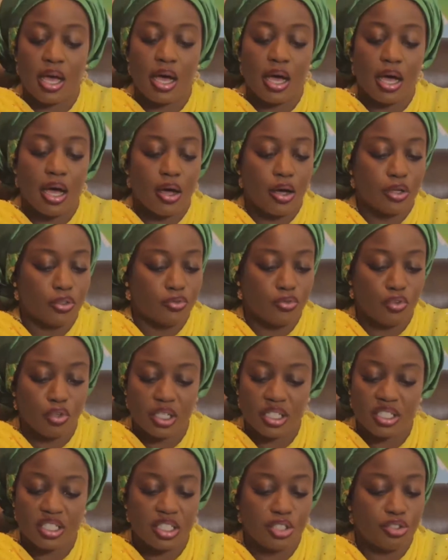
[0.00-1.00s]
Our
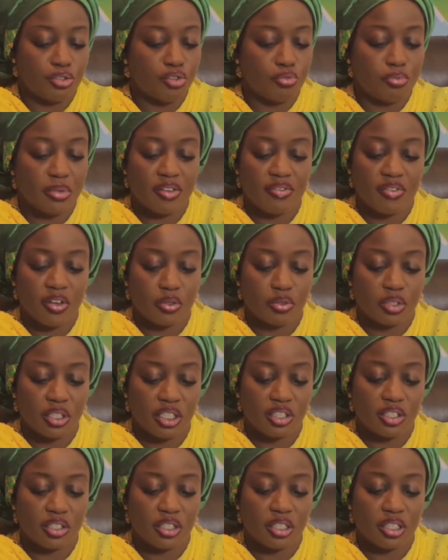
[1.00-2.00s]
advocacy through my
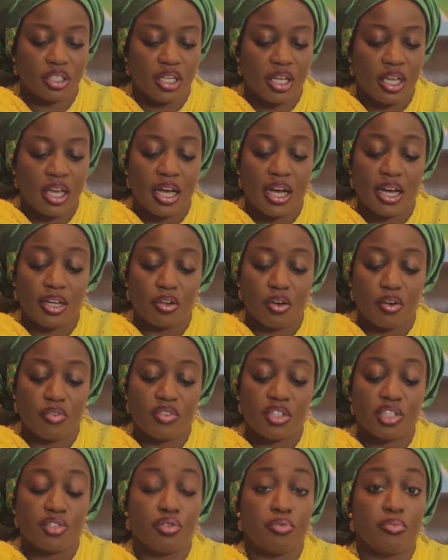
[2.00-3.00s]
foundation and
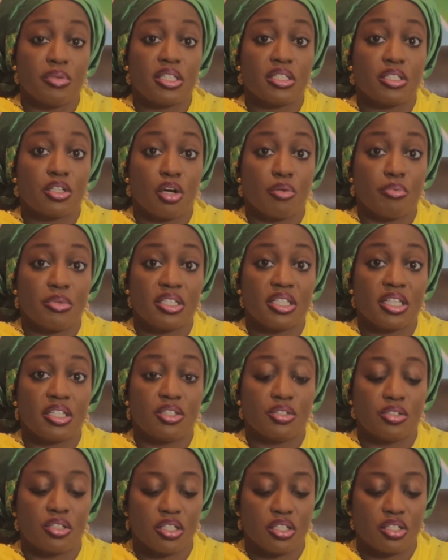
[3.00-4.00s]
office remains
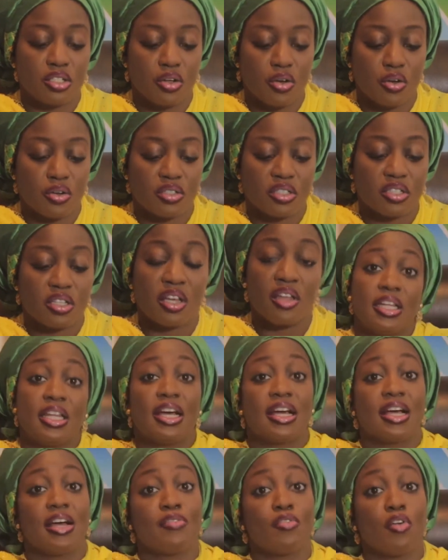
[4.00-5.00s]
committed to this cause.
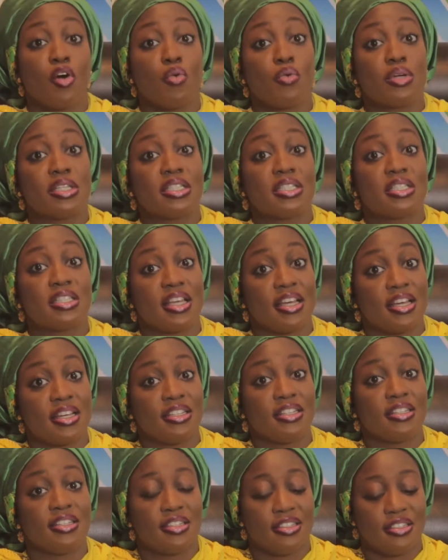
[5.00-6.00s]
Like I've always
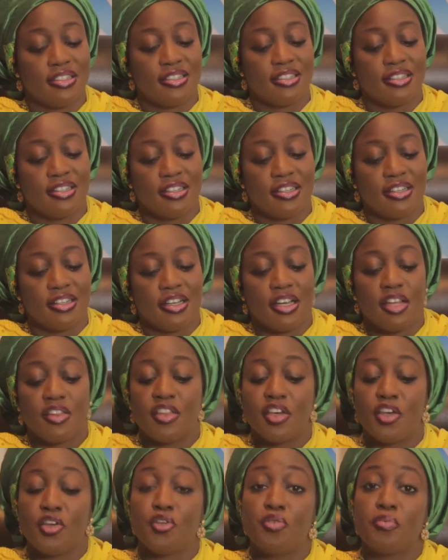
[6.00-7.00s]
said,
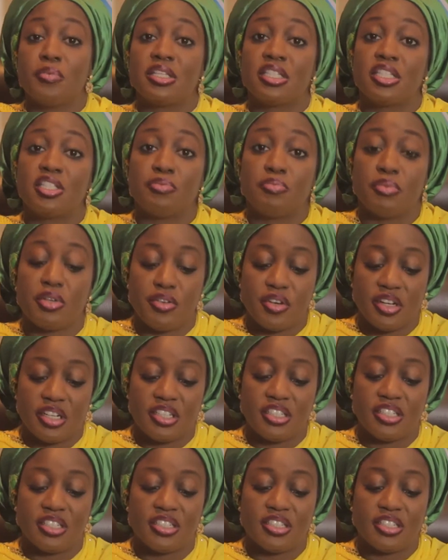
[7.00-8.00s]
the human
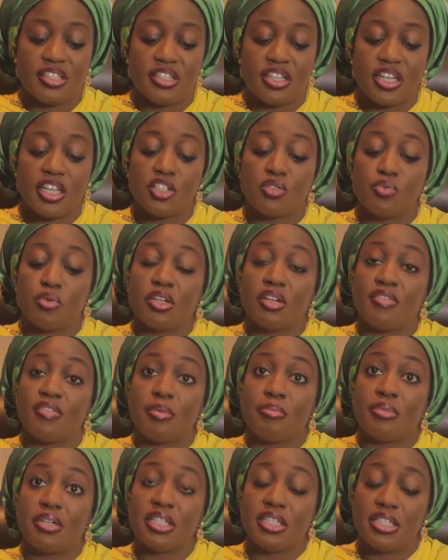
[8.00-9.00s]
spirit is one of
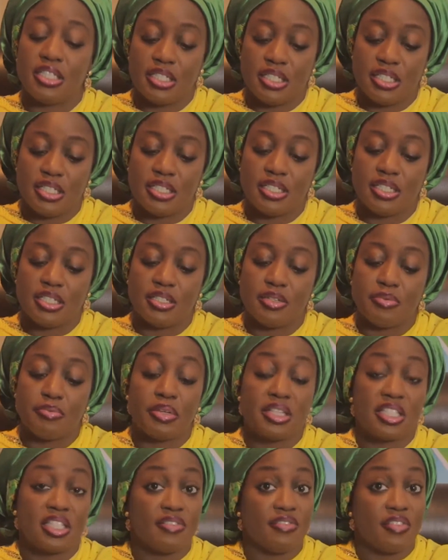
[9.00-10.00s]
ability,
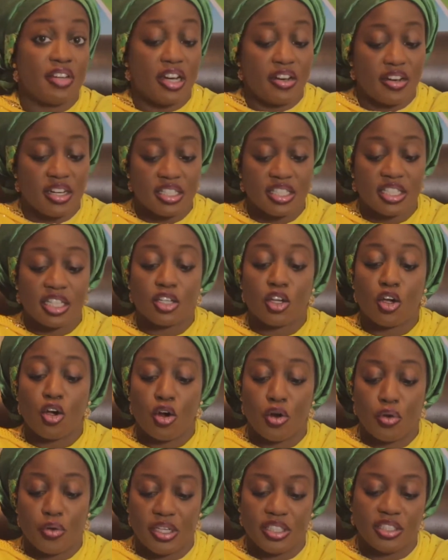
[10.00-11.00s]
perseverance, and
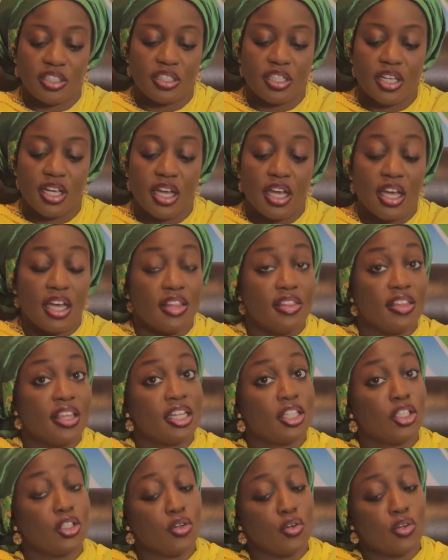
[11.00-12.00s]
courage
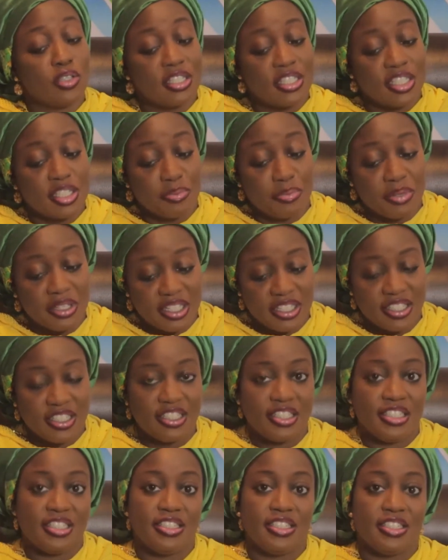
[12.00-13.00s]
that no
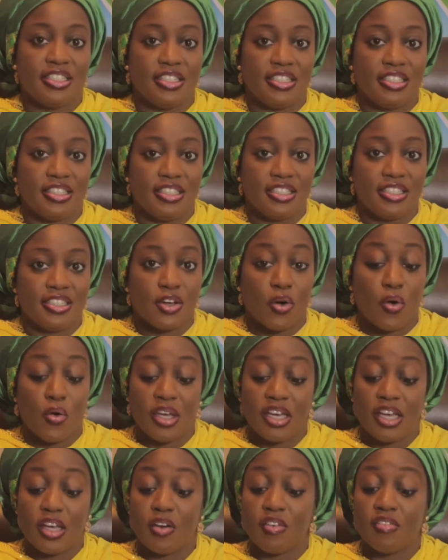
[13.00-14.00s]
disability or
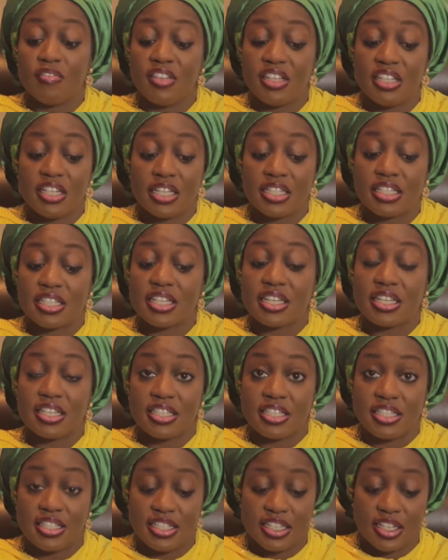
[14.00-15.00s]
inconvenience can
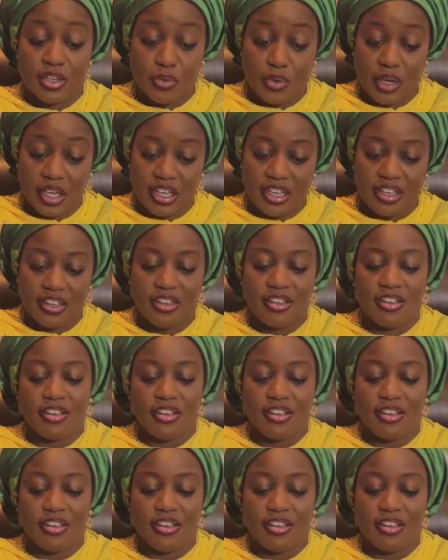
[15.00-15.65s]
steal away.